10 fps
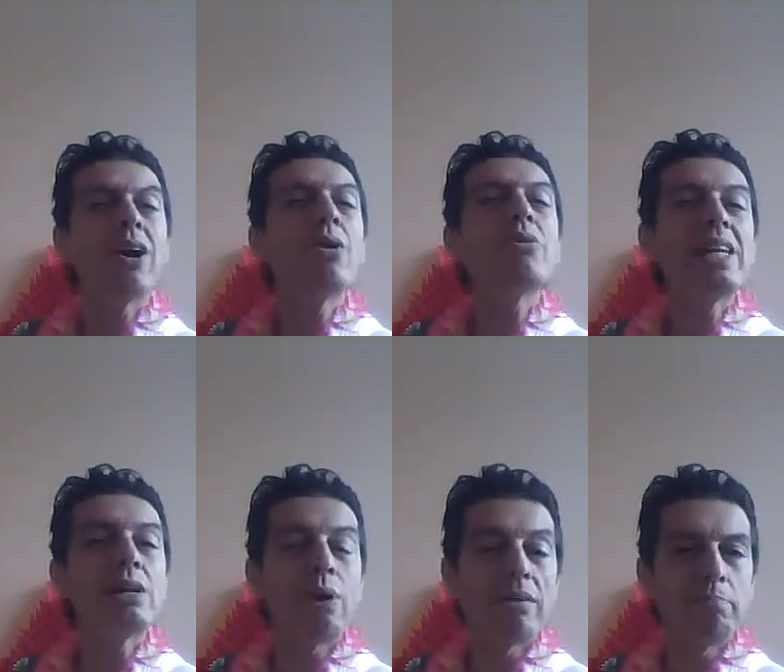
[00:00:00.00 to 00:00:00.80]
Only
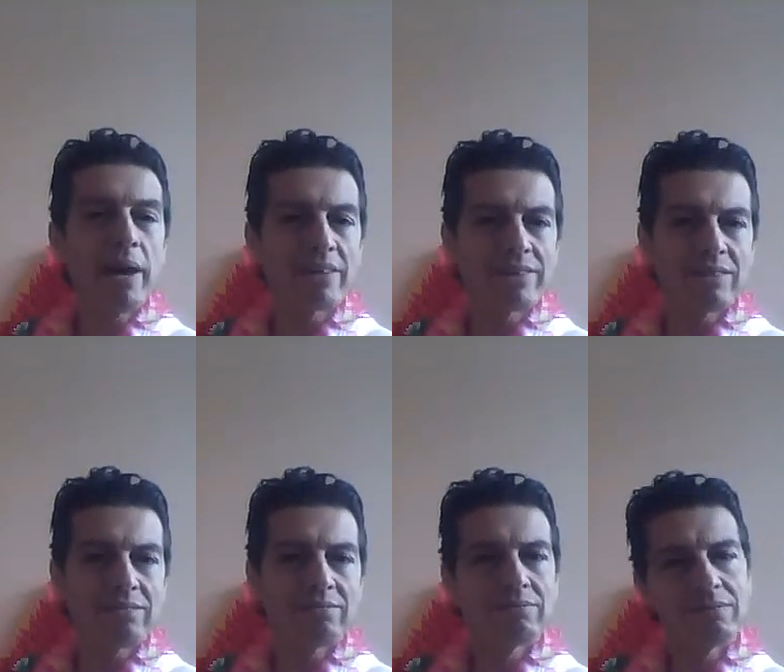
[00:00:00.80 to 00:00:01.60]
one person
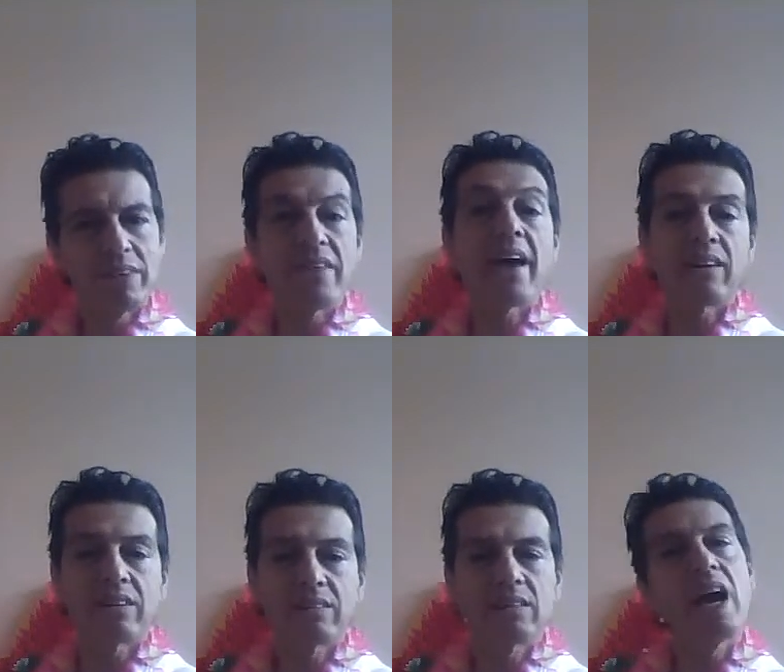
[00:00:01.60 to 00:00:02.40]
there,
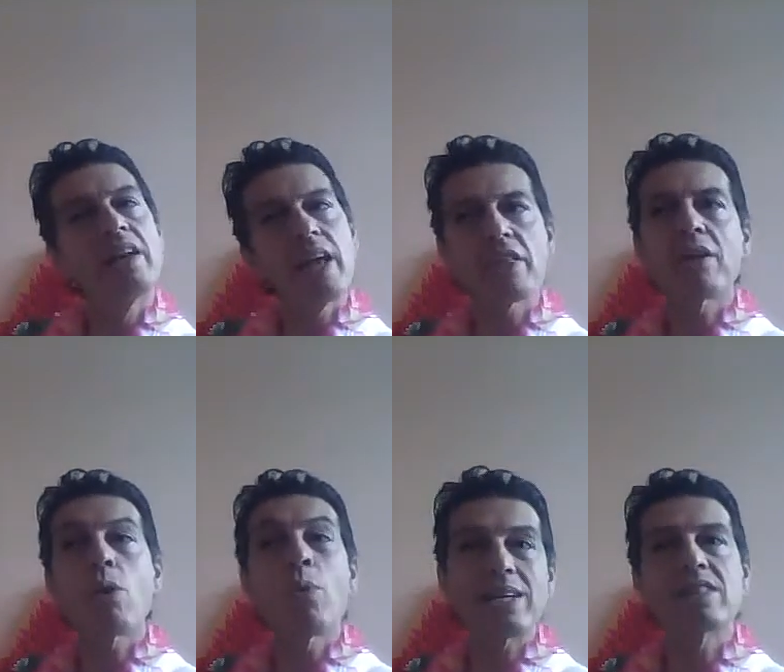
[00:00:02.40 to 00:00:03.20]
another
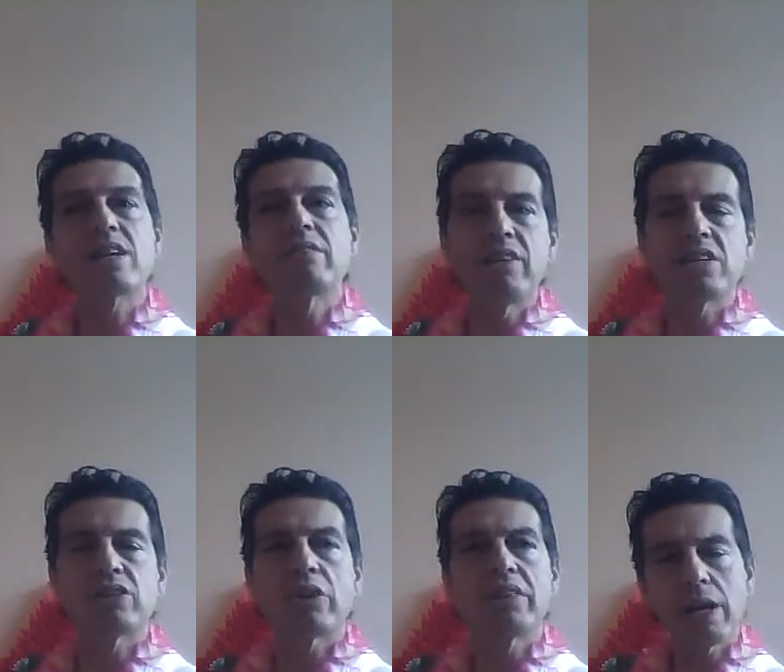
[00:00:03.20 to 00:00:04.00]
Western
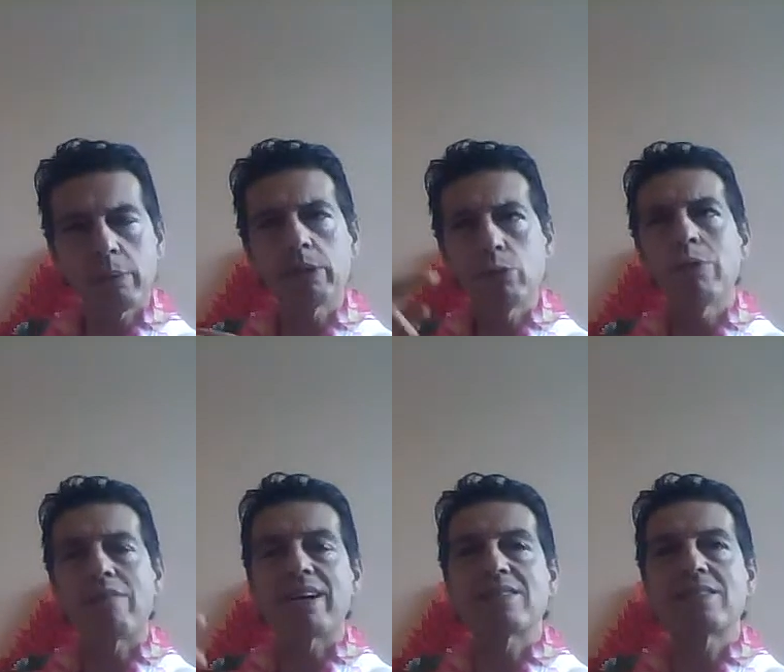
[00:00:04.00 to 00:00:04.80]
visitor. There were two
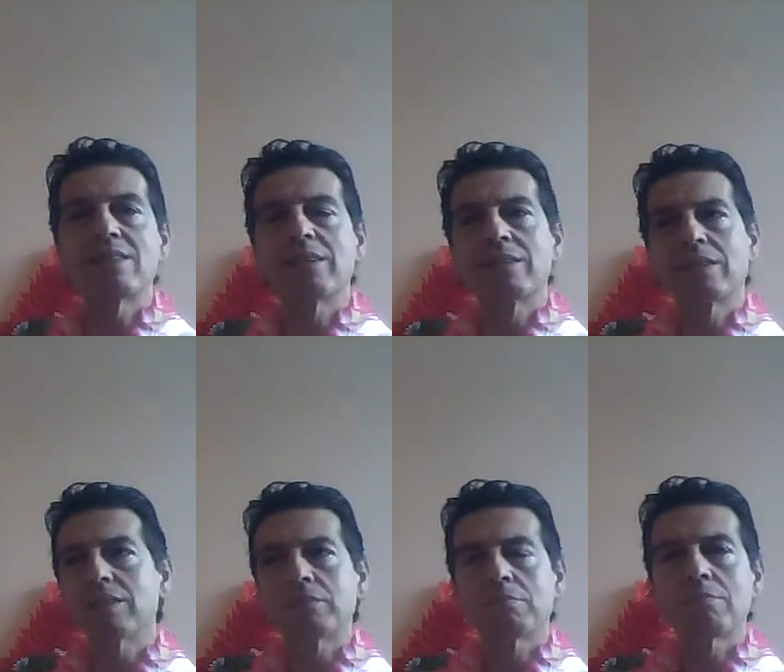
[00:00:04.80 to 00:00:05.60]
of us.
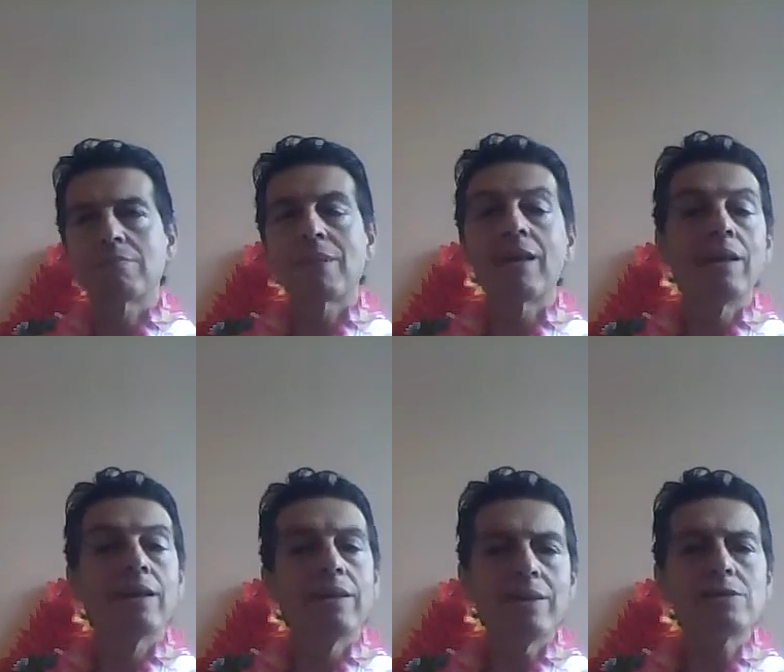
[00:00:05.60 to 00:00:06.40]

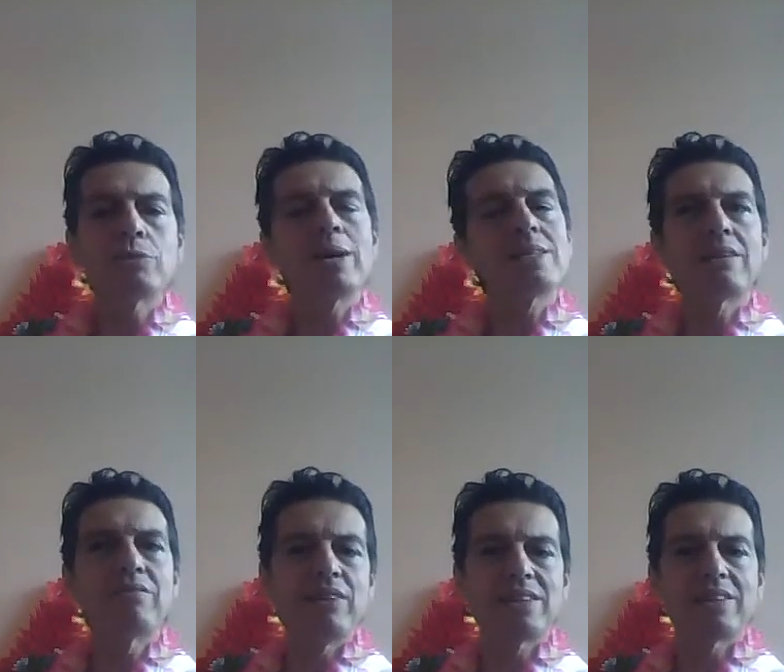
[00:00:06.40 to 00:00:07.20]
This Western
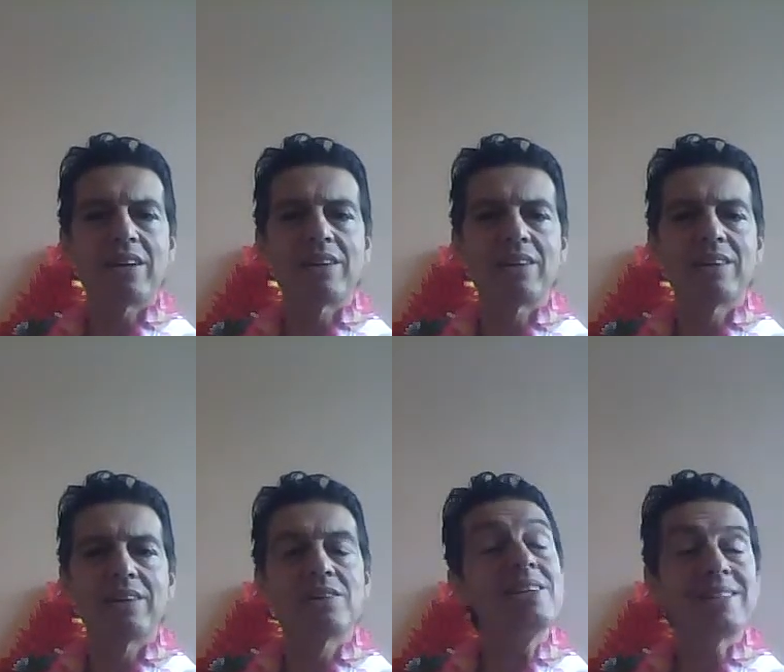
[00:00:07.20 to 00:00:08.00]
visitor,
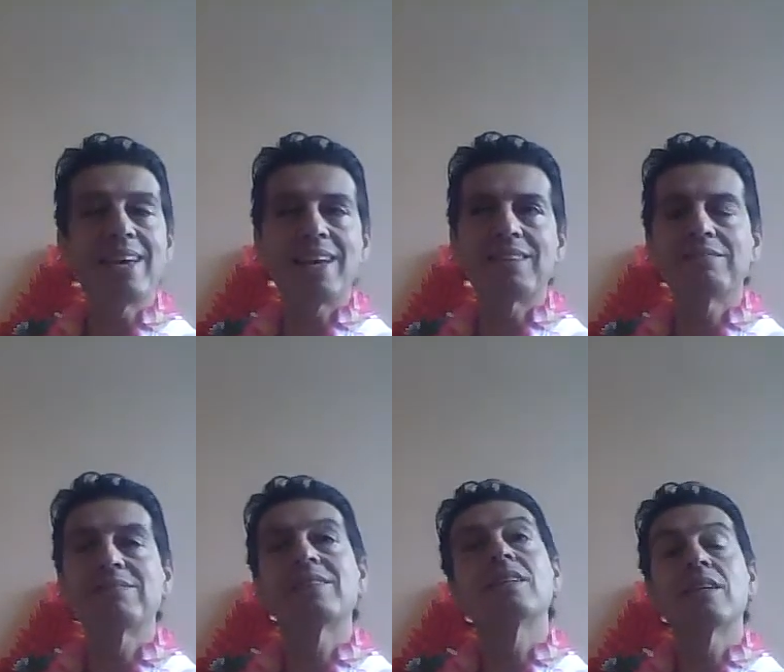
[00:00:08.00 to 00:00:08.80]
she said,
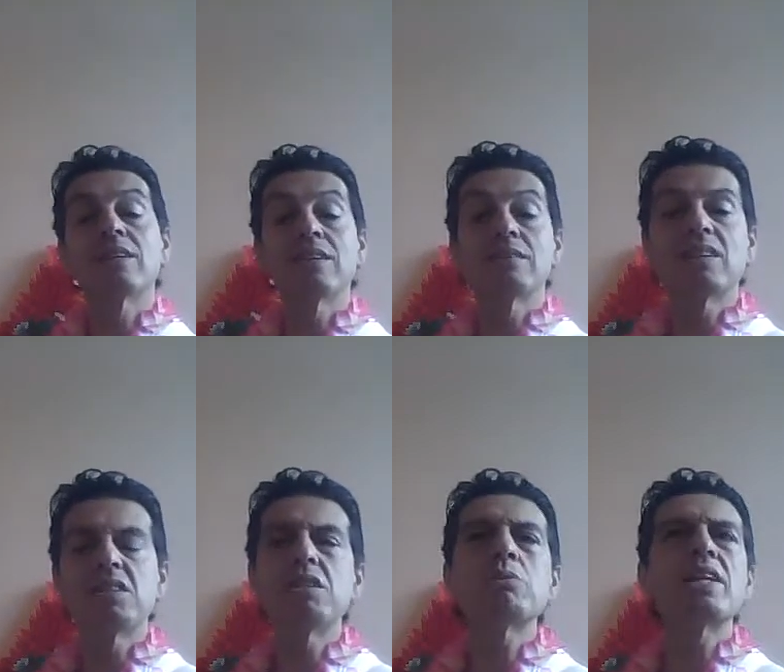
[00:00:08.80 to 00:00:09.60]

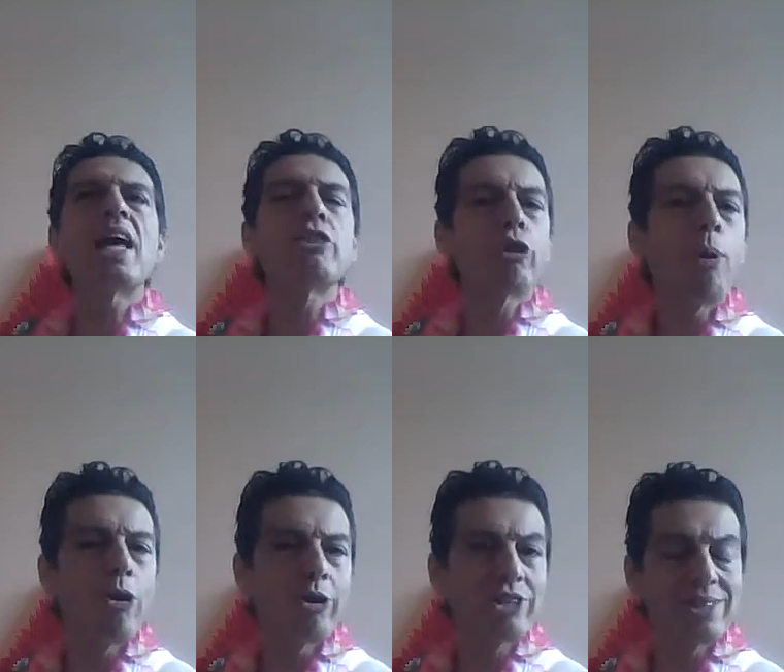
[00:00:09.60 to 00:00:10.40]
she was an
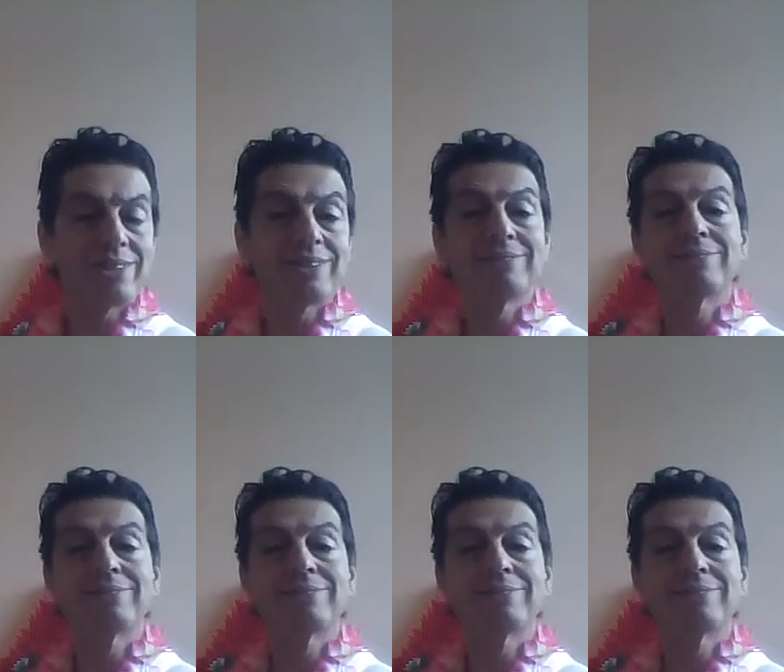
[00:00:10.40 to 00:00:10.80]
anthropologist,